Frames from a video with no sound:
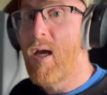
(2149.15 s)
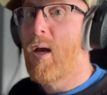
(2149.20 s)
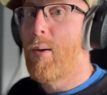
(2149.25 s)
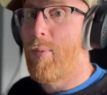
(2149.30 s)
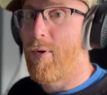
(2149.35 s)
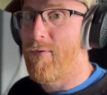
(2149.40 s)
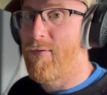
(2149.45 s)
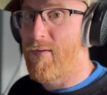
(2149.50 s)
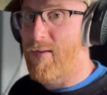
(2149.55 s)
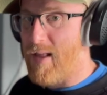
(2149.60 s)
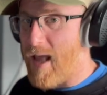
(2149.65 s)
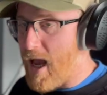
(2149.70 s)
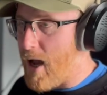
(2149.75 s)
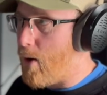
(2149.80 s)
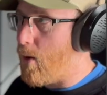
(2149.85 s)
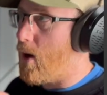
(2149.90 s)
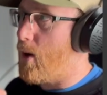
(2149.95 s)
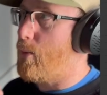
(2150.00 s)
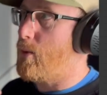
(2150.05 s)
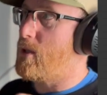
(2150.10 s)
But for
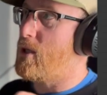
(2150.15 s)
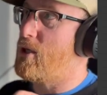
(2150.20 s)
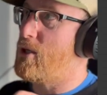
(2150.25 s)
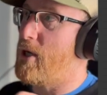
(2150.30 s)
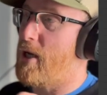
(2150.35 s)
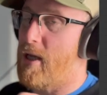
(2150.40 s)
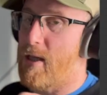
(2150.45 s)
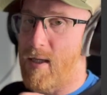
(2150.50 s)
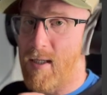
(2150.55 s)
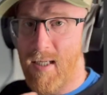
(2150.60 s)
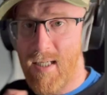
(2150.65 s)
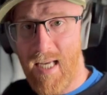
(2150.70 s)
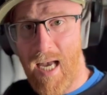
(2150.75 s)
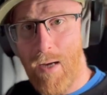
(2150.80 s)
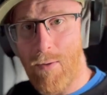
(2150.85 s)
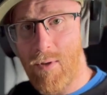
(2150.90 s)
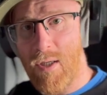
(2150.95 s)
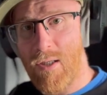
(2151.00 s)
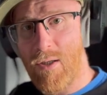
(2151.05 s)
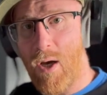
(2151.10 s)
now, I want to show you the
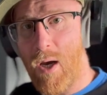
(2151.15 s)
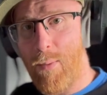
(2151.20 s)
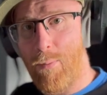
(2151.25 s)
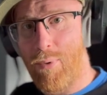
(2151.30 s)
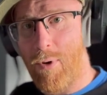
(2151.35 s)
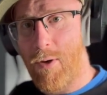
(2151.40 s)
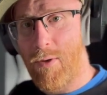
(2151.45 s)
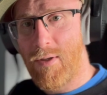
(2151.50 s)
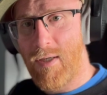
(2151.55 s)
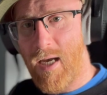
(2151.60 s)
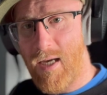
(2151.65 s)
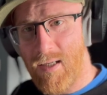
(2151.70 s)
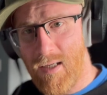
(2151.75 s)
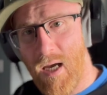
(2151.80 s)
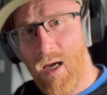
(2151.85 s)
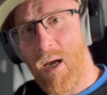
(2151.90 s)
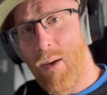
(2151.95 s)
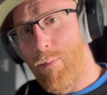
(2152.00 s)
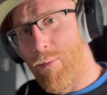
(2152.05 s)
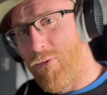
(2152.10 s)
sound design process
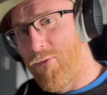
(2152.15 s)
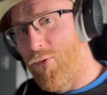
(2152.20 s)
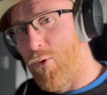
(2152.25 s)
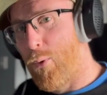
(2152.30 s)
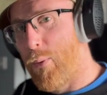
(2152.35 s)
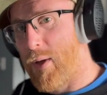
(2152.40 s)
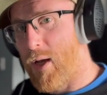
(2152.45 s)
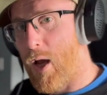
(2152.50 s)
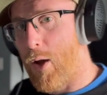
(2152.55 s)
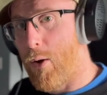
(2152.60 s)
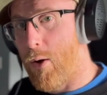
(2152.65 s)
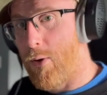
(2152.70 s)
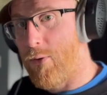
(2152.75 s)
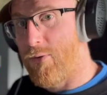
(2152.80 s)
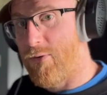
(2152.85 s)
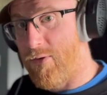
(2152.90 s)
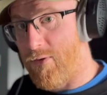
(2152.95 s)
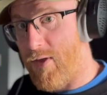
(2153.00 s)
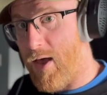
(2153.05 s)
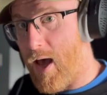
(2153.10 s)
before we go on
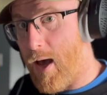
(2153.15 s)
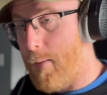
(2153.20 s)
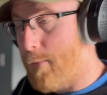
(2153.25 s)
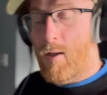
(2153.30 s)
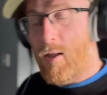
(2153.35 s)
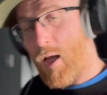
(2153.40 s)
to that.